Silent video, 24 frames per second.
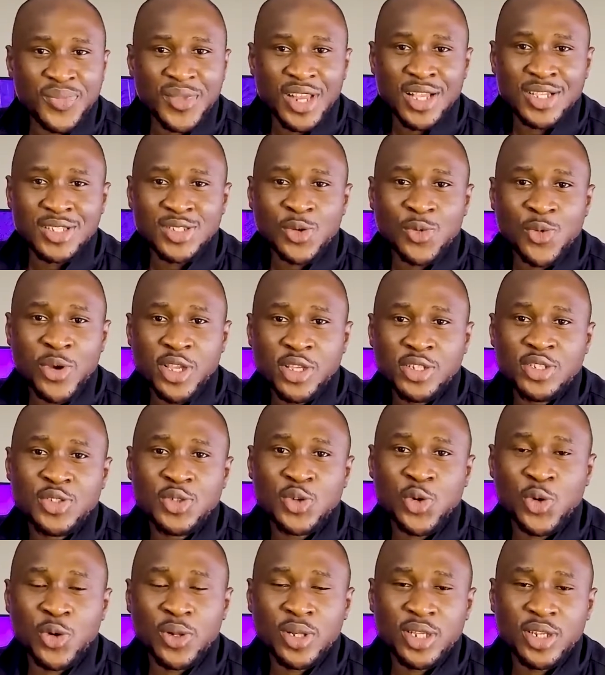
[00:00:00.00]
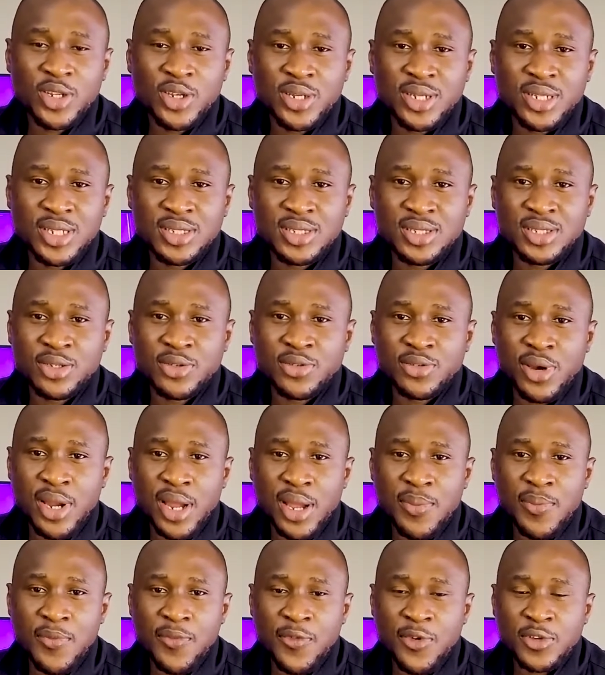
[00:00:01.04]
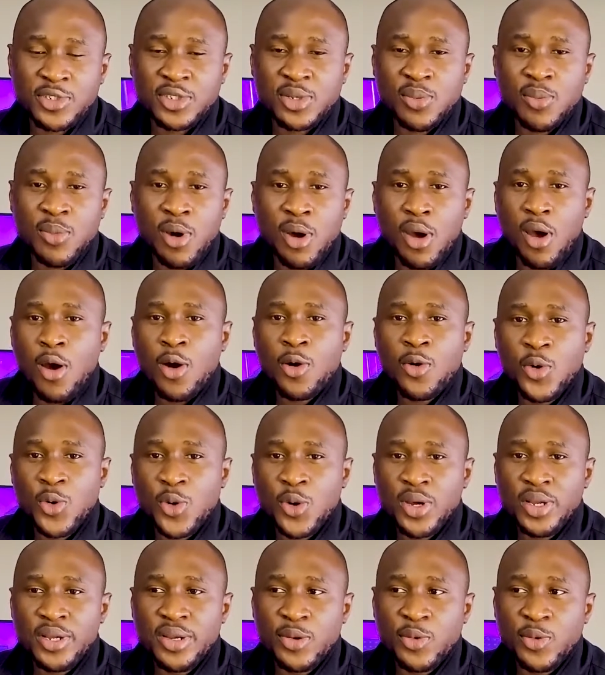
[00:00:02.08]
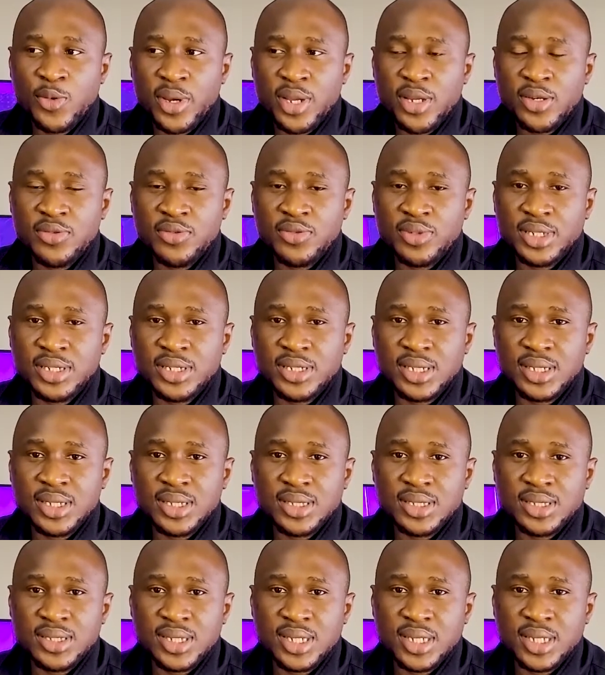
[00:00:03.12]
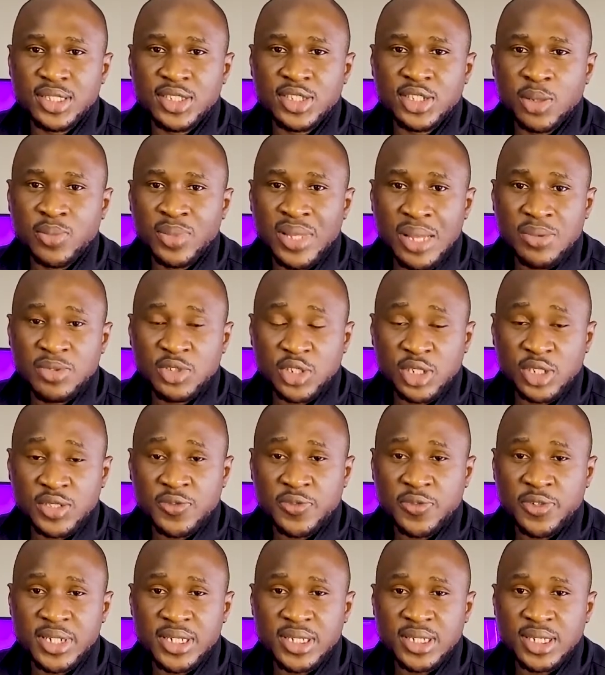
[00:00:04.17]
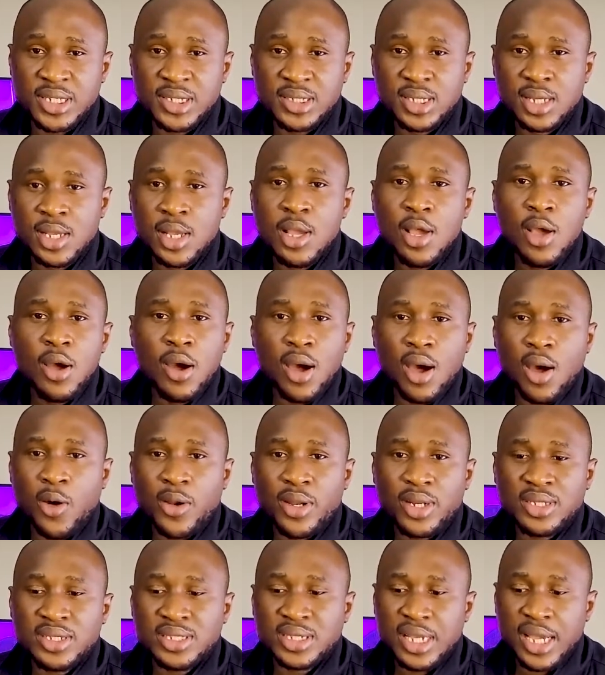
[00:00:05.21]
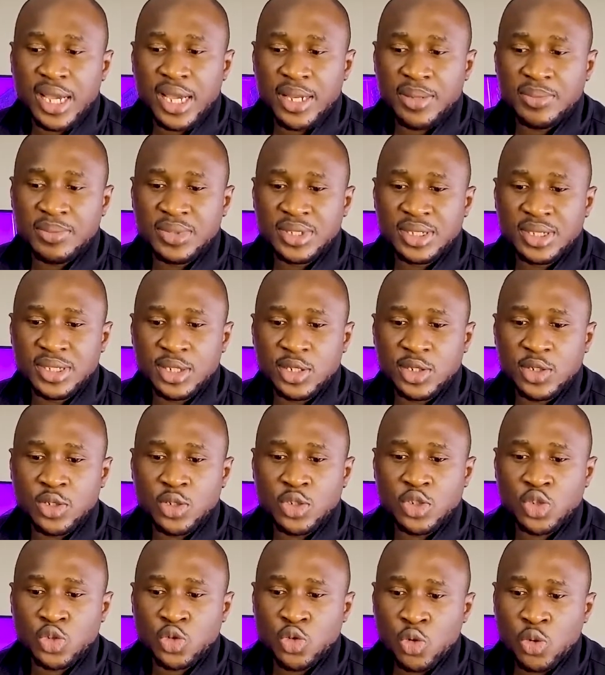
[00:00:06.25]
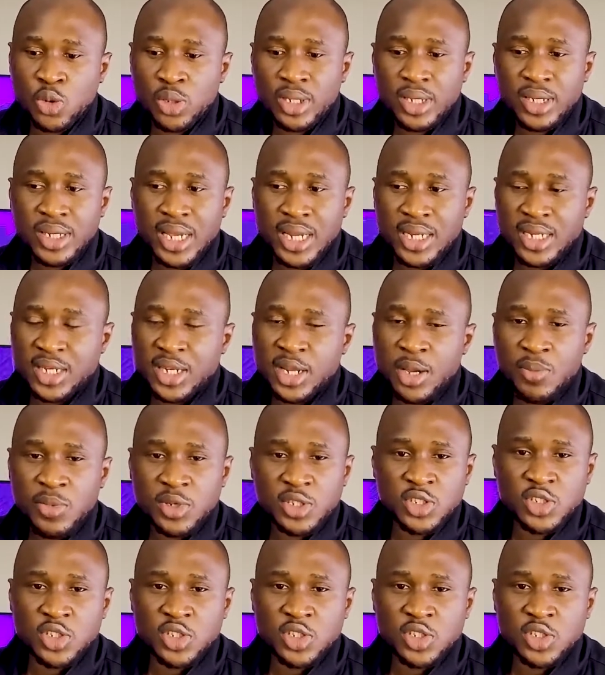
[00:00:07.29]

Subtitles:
So when you're scrolling on Instagram, for some awkward, weird reasons, it sometimes just freezes. Other times you're scrolling and the numbers